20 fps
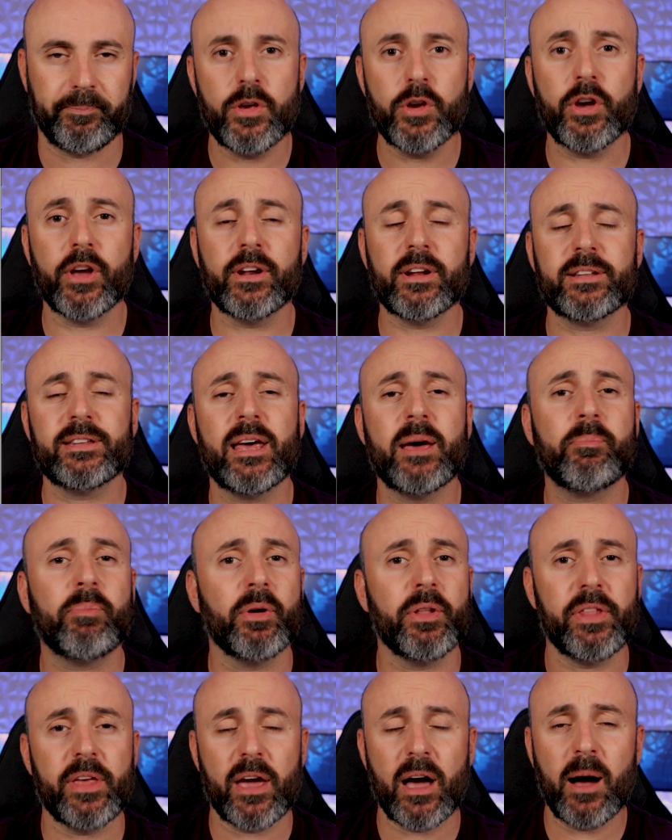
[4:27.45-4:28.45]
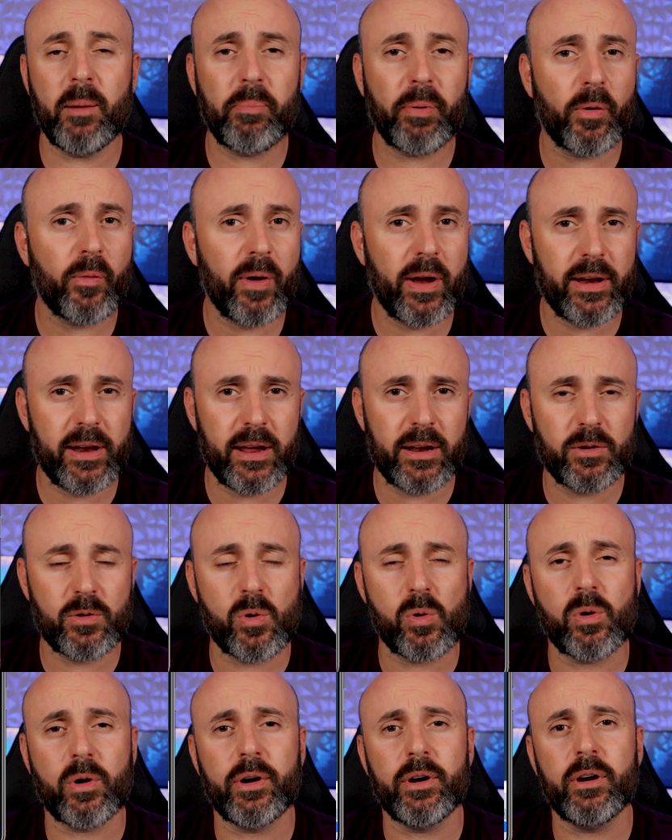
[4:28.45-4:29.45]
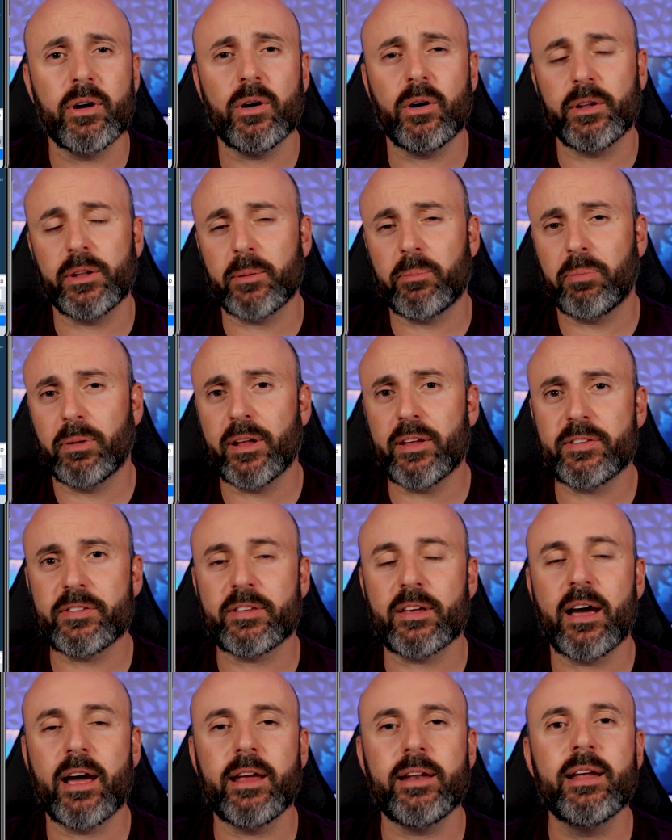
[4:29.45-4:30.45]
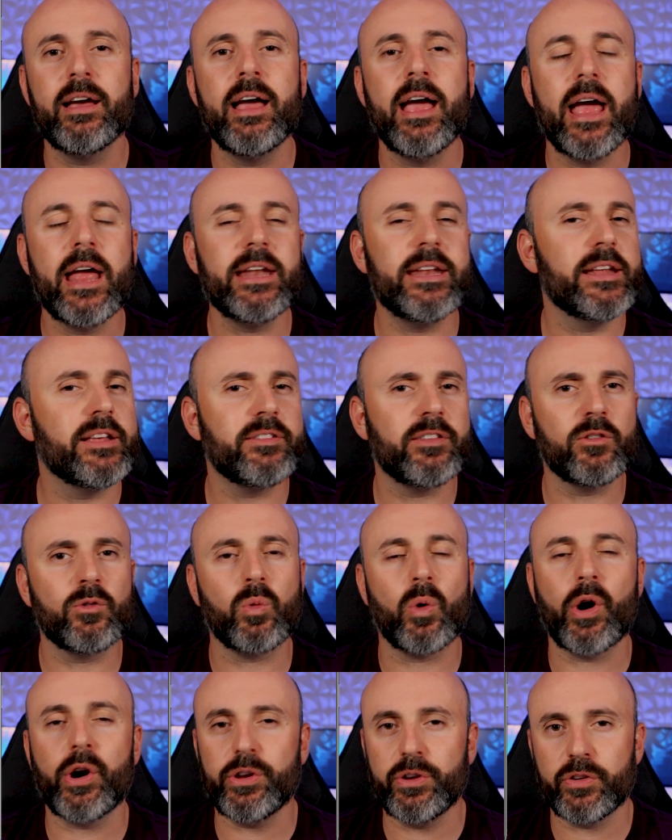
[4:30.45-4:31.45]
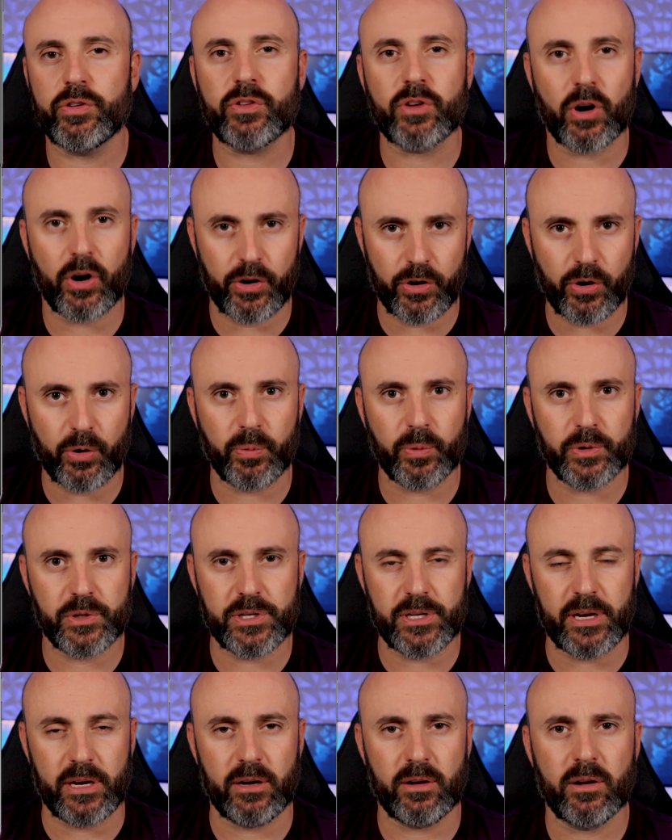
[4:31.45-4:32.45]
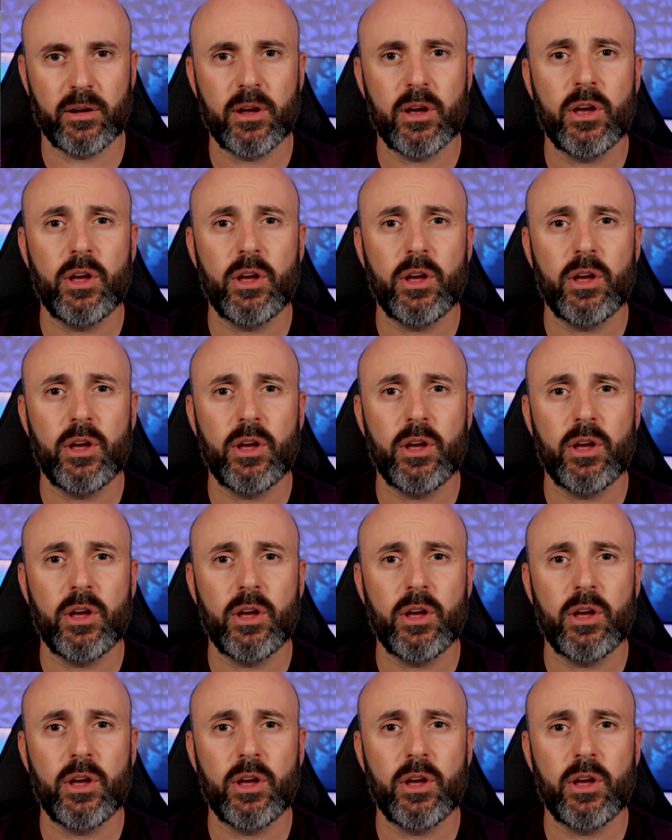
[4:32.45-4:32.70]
You're gonna tap on the upper right hand corner on the plus sign, and this is where you start your routine.